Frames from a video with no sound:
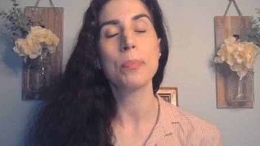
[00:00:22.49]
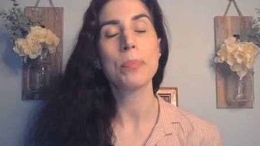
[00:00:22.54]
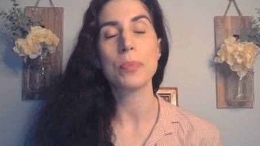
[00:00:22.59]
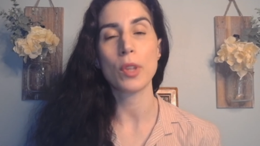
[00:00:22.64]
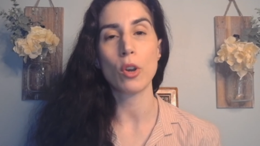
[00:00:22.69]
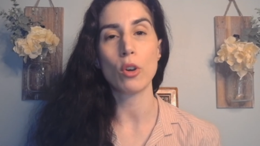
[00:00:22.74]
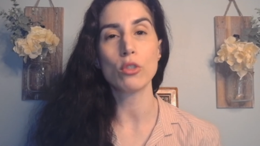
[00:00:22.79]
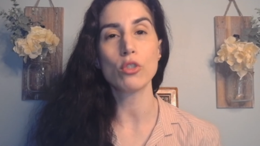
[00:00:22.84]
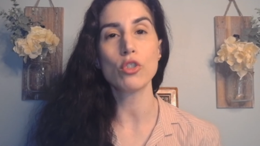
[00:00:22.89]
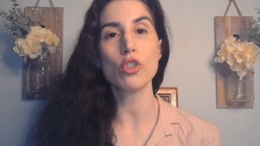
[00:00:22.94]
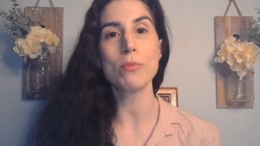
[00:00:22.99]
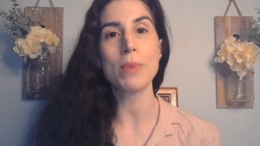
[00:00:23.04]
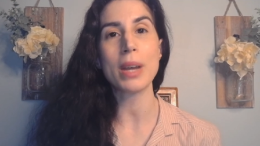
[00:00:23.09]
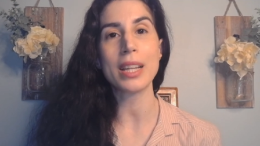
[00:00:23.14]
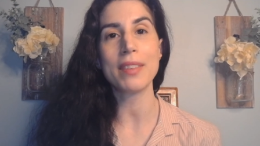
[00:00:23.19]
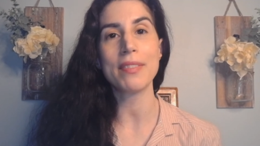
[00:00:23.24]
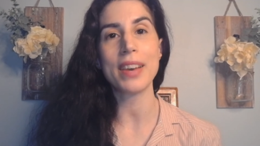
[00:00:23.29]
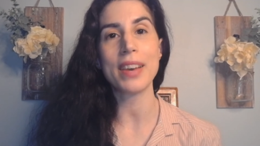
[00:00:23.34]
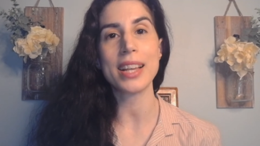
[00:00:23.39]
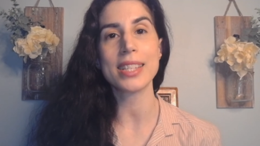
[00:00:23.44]
conscious
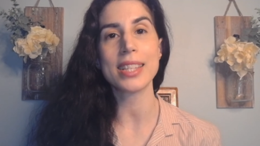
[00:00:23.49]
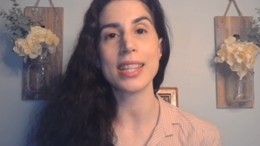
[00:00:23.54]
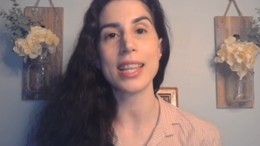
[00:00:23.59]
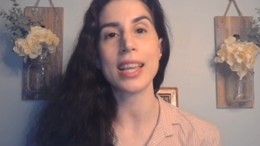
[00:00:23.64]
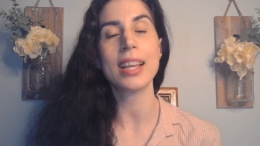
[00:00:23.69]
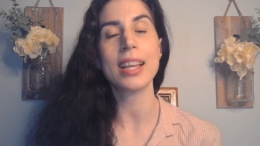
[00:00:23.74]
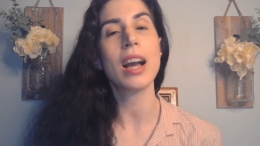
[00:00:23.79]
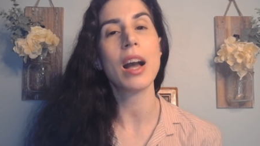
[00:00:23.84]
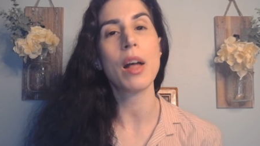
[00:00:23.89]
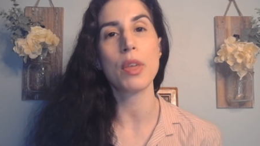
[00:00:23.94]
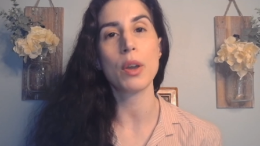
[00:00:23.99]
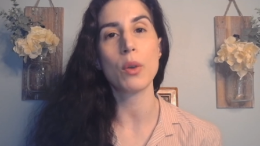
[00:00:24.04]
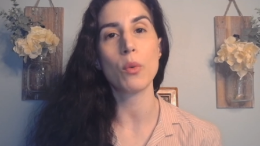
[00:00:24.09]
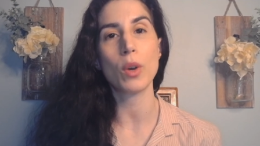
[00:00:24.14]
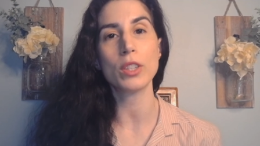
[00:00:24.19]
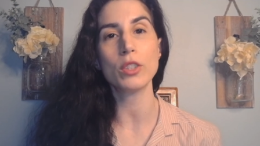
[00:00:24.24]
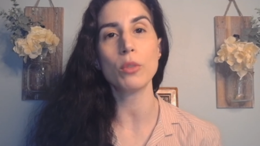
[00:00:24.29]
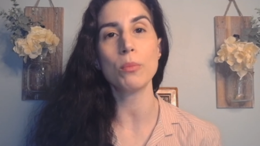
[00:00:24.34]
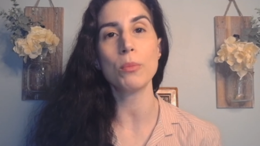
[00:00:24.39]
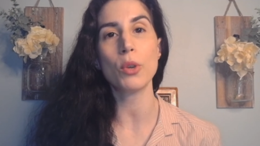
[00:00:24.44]
manifesting, the
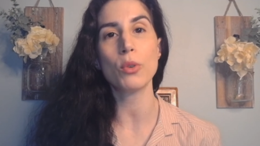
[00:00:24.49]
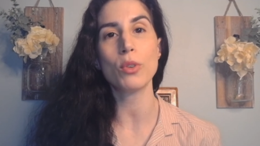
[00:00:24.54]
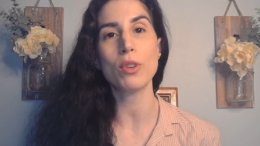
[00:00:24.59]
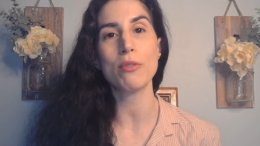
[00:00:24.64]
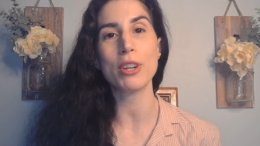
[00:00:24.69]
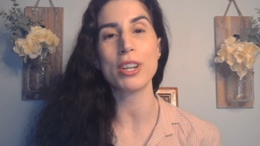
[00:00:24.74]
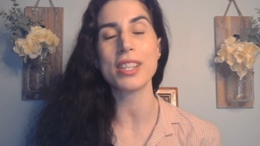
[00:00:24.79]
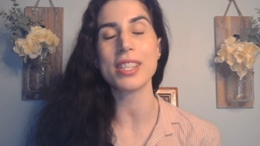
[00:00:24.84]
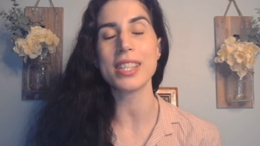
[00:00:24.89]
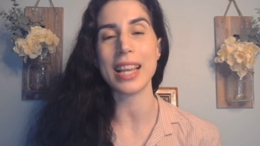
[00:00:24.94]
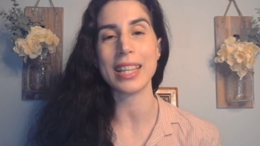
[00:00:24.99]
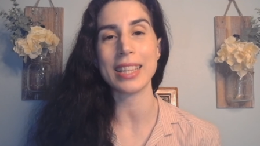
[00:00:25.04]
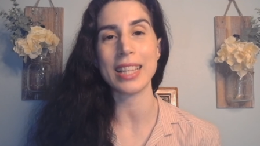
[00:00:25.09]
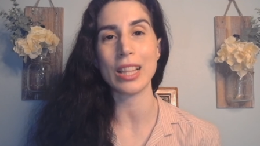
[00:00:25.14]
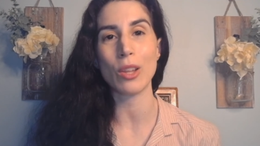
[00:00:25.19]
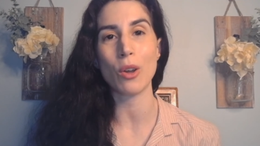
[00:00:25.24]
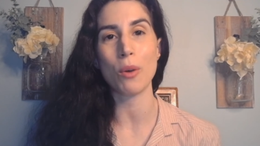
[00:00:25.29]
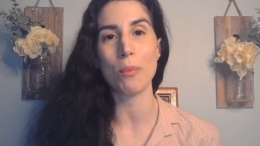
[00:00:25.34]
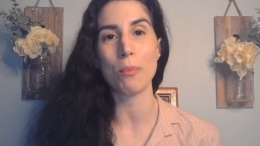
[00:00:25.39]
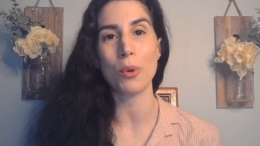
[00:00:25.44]
quantum universe, and a
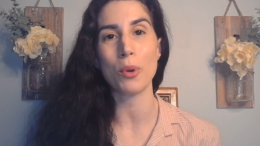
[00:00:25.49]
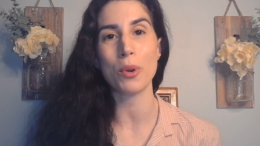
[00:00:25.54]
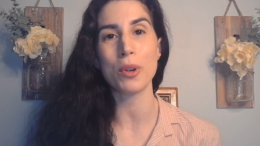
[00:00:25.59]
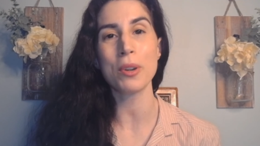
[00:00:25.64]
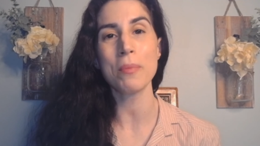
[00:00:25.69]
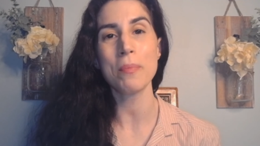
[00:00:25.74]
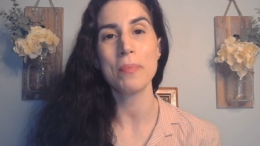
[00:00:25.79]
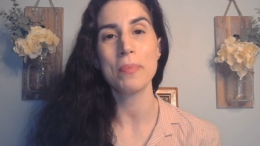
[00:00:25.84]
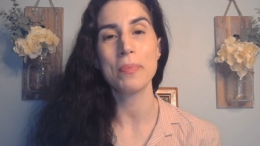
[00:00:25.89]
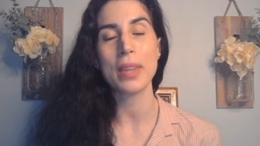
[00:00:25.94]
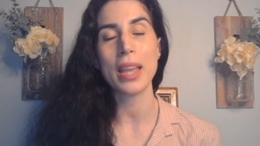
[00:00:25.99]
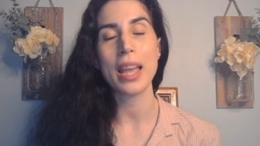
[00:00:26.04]
lot more.